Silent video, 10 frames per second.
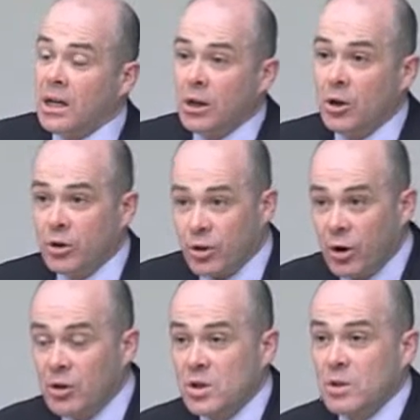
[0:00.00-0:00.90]
You know,
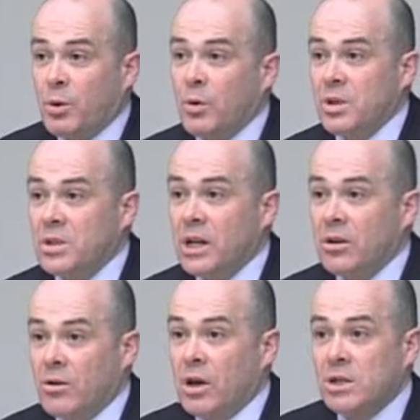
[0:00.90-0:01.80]
there are other supports
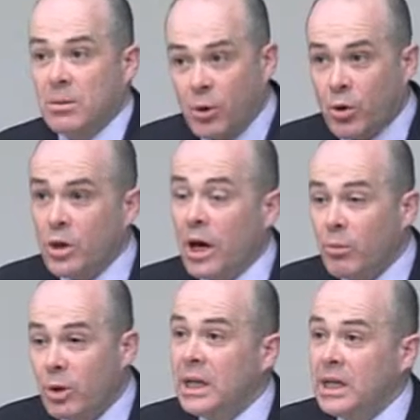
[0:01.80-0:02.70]
there across the board,
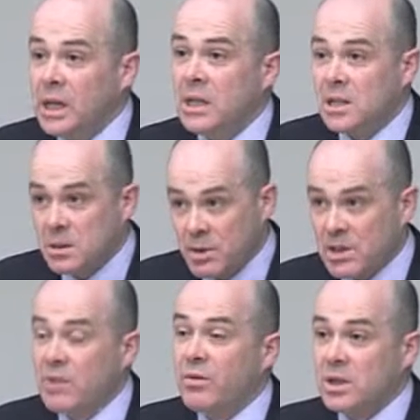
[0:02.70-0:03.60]
and we need a
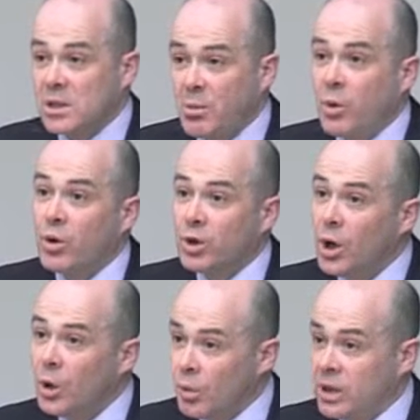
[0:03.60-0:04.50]
specific
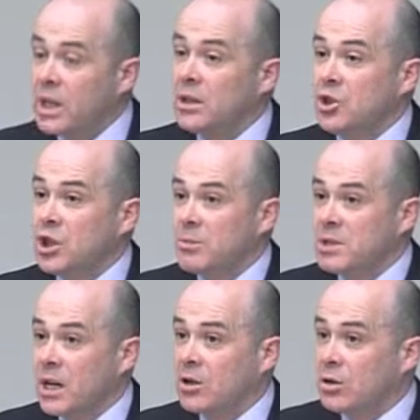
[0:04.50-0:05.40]
support within the
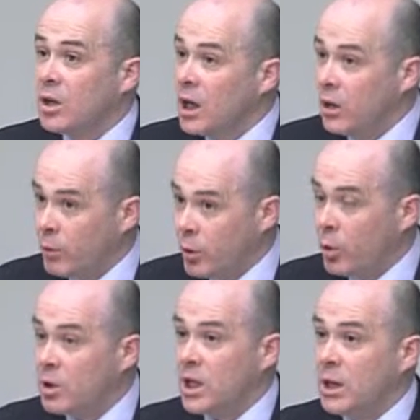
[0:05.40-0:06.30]
sheep sector if we're
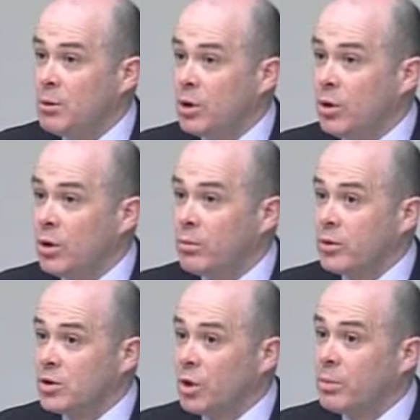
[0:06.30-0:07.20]
going to keep ewe
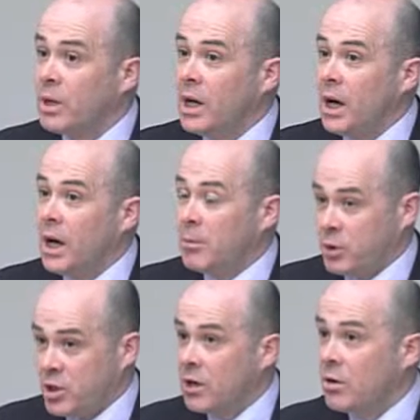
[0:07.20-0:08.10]
numbers up,
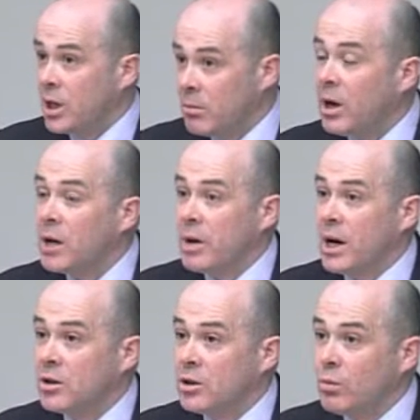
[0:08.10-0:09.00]
particularly in my
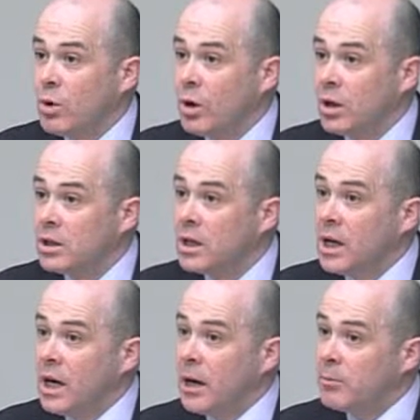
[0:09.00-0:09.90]
part of the world,
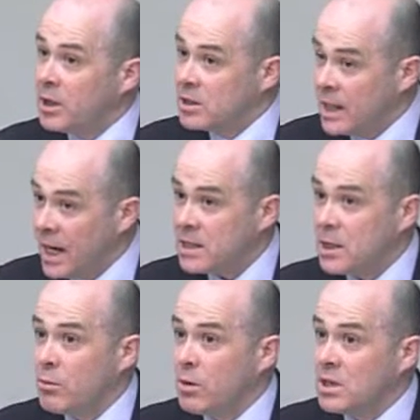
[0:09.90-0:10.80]
because the
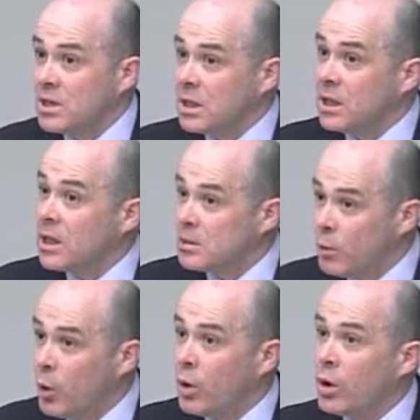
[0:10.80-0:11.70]
last thing we want to see is
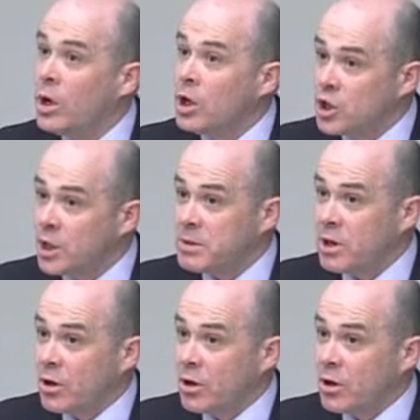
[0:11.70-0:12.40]
more sheep